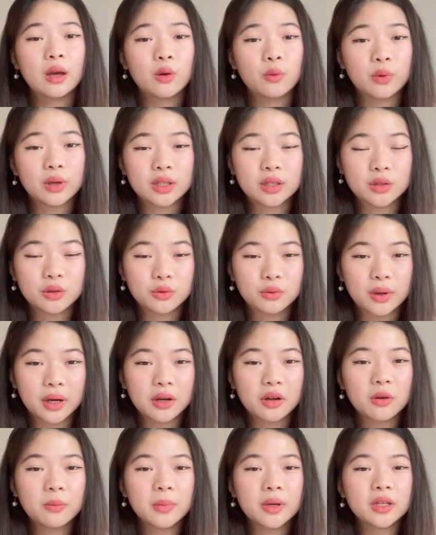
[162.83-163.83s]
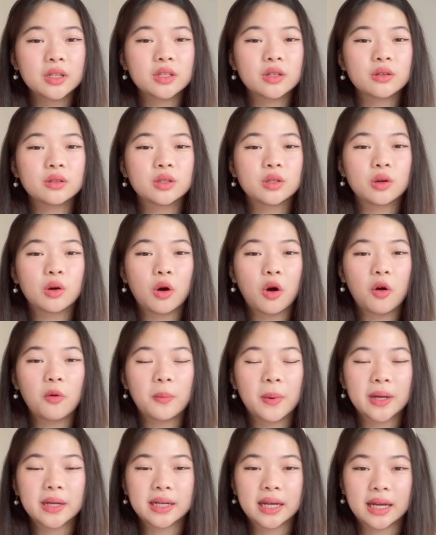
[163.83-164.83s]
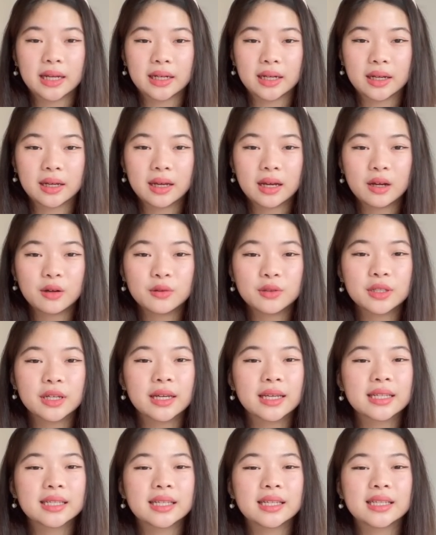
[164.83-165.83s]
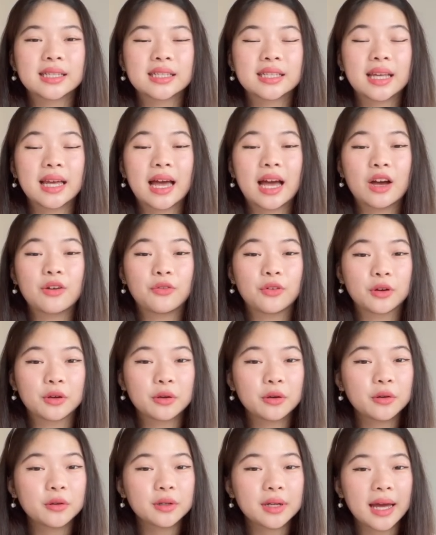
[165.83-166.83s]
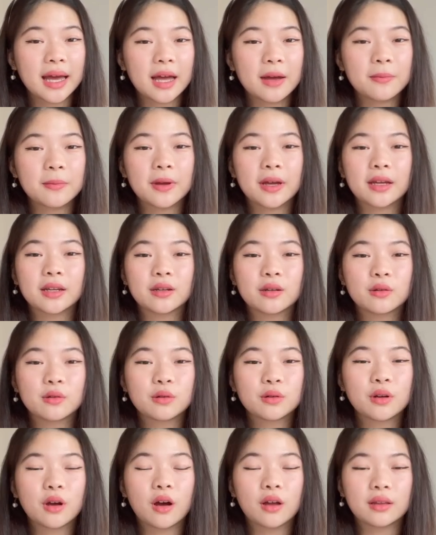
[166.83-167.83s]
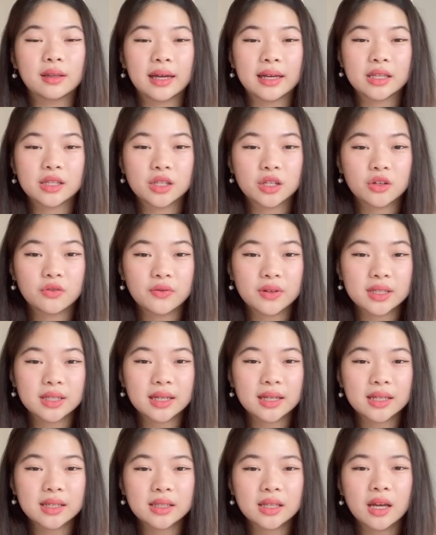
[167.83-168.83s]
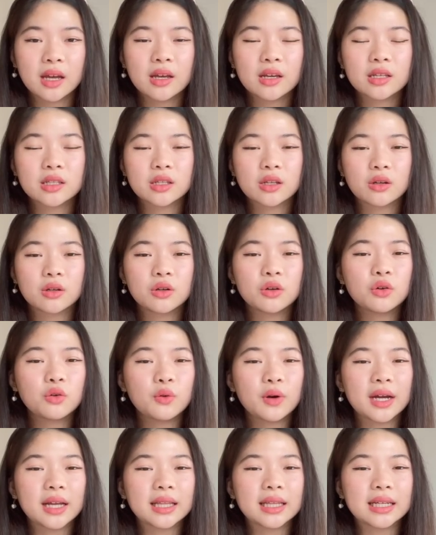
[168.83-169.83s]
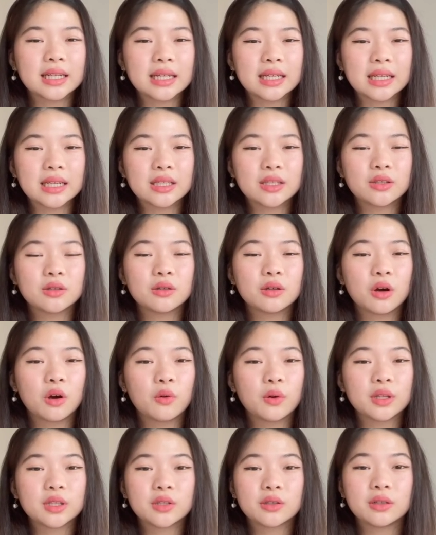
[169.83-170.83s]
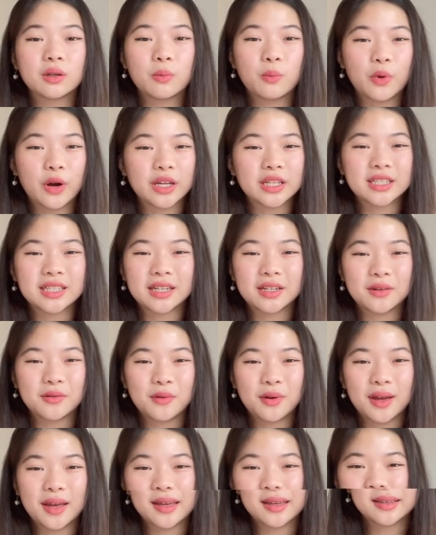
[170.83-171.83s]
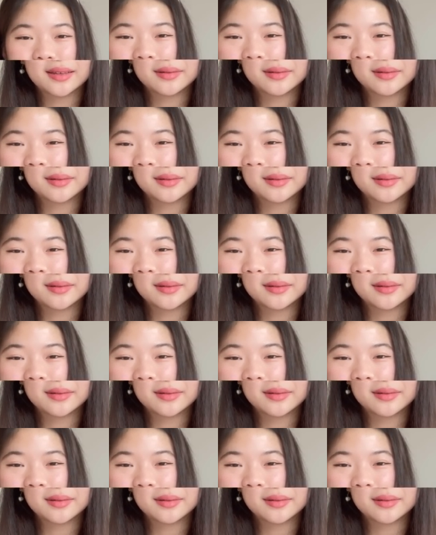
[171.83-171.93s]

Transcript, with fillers: We do recommend you to open an account since they have a good app and good online services, so you rarely need to go into the branch anyway.